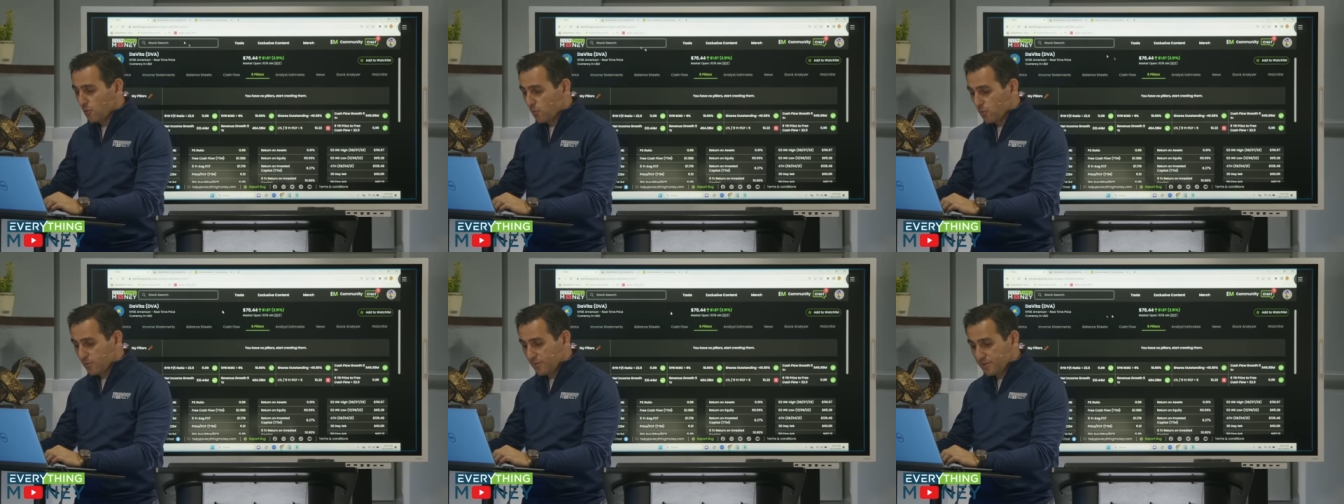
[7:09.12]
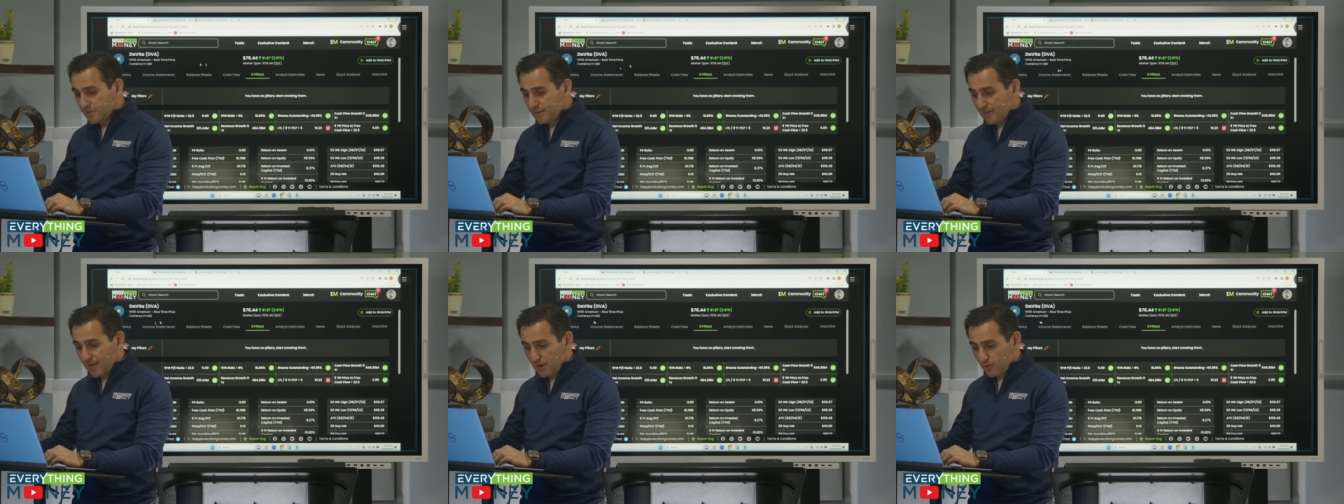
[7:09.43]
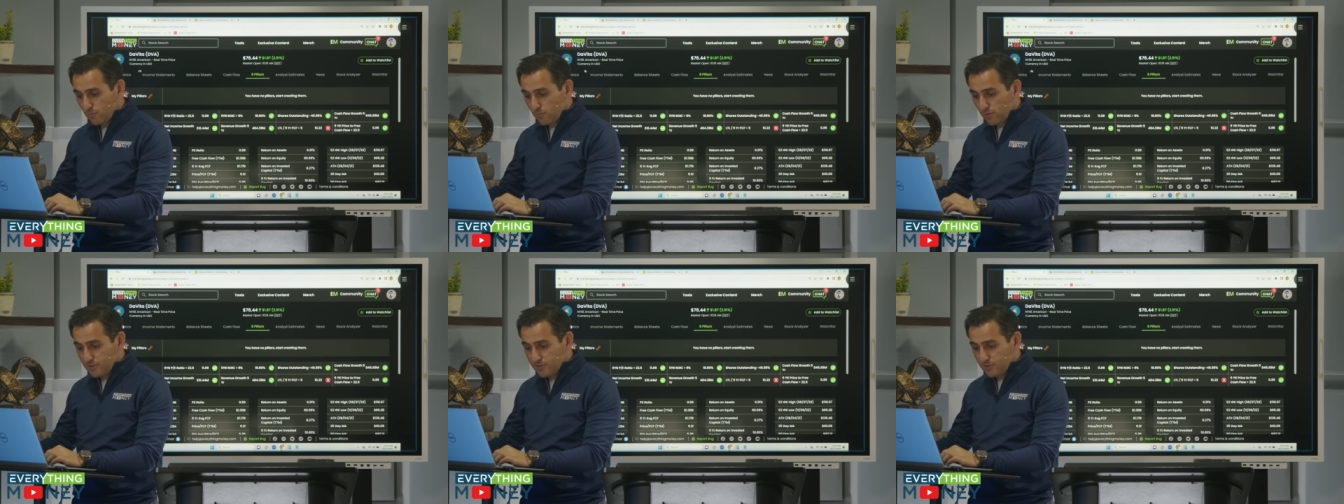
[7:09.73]
where the
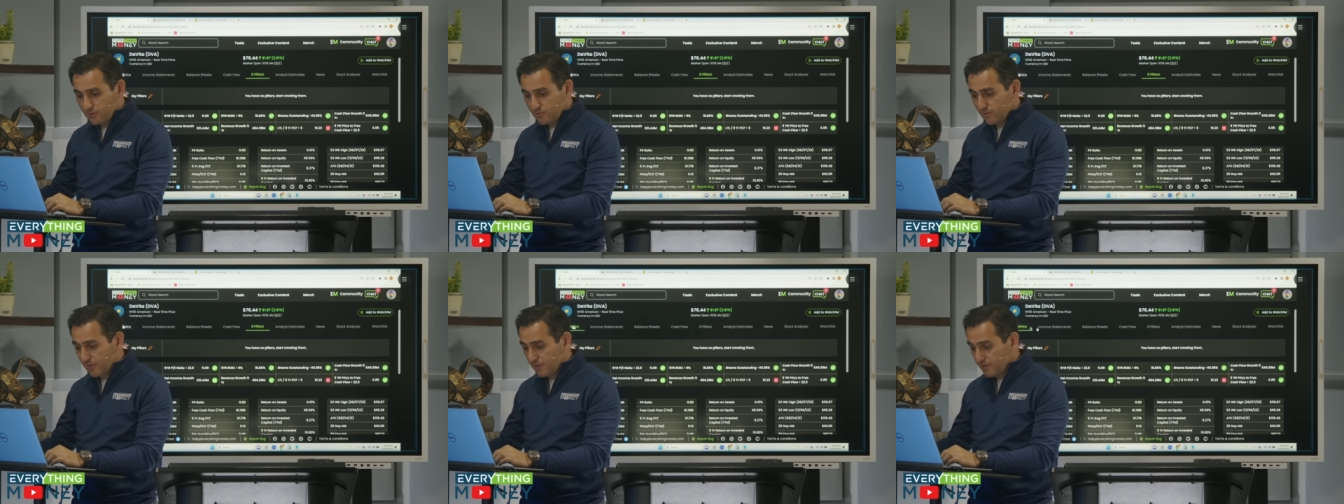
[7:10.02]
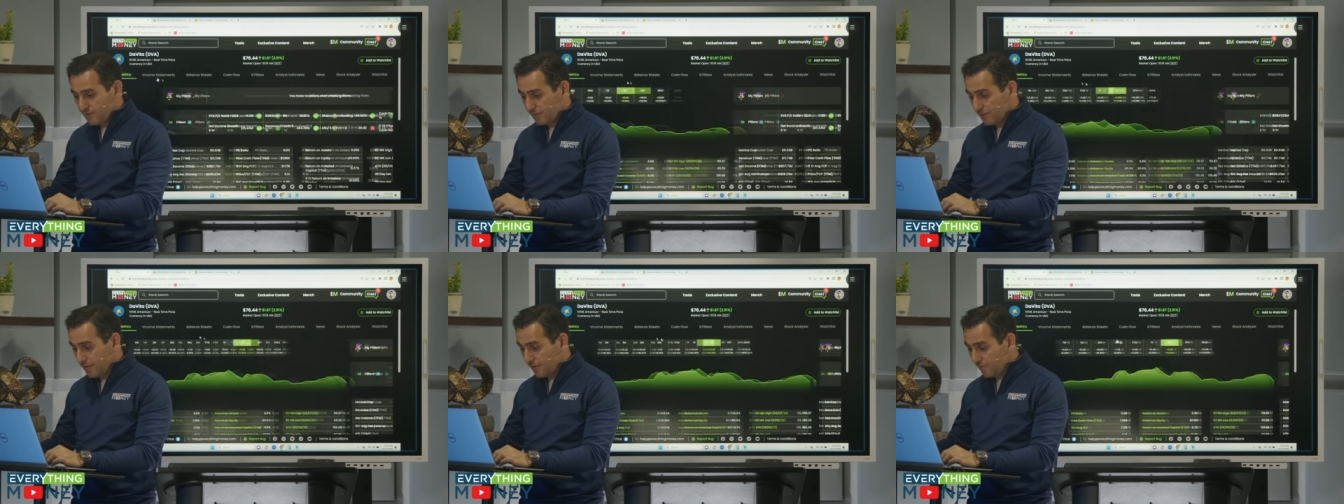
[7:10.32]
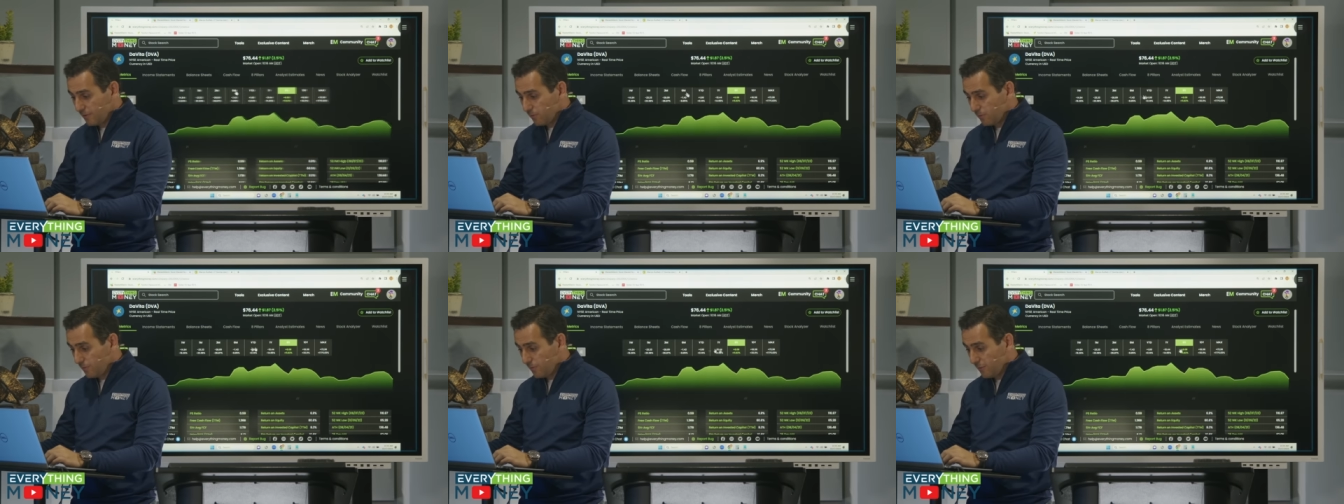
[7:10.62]
stock was in
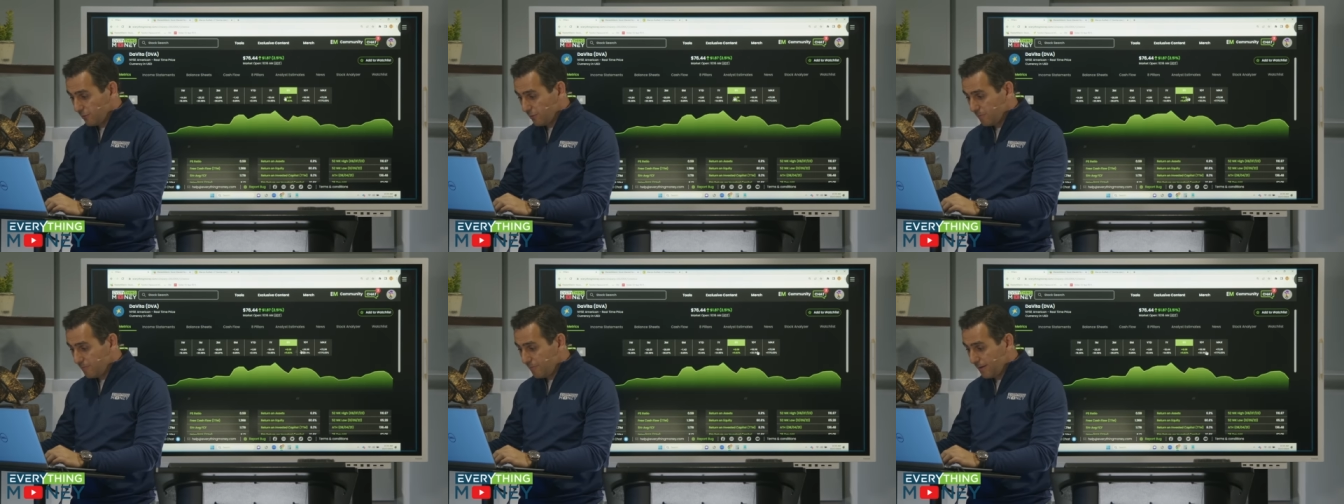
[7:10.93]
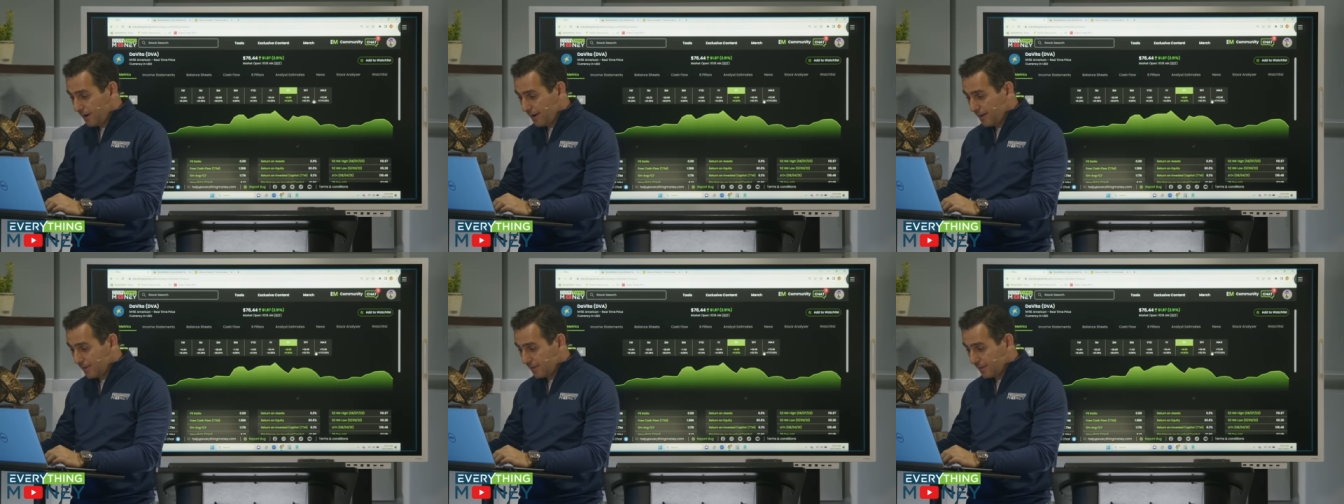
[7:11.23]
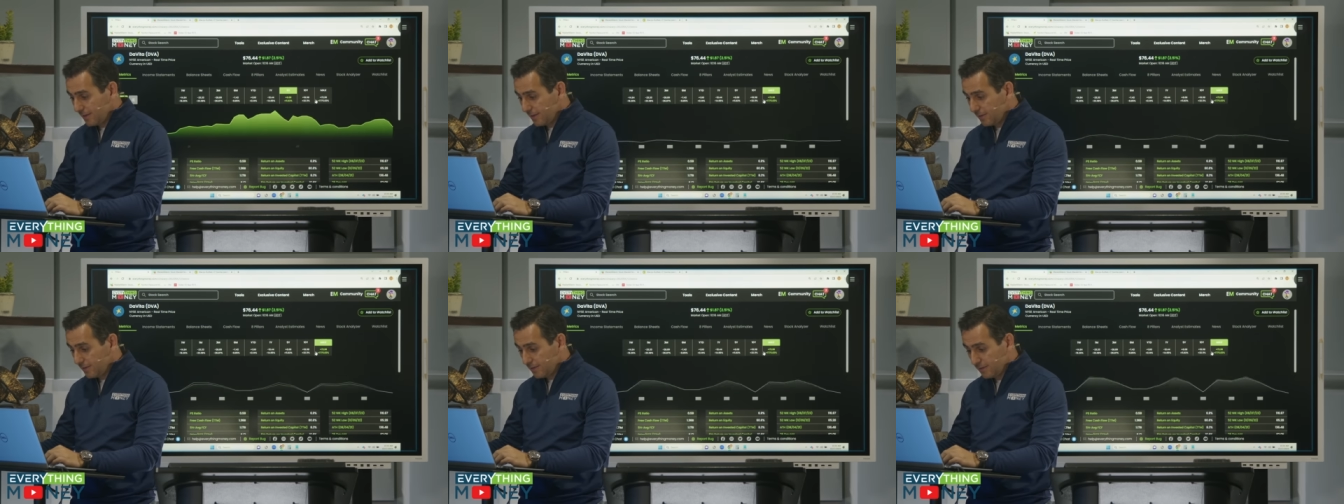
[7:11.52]
2011 when they were buying
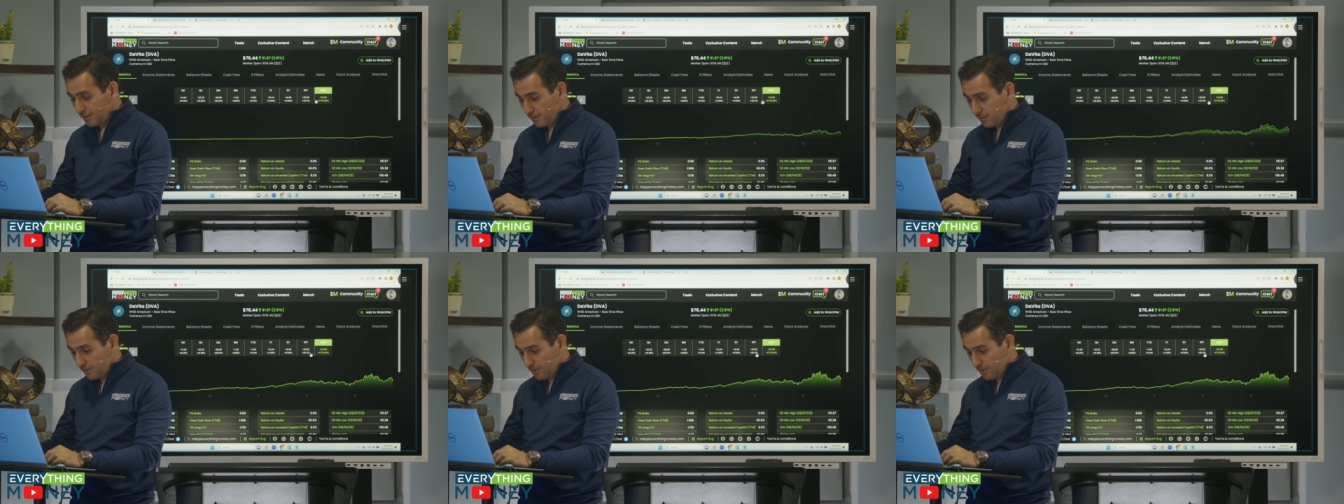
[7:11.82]
it.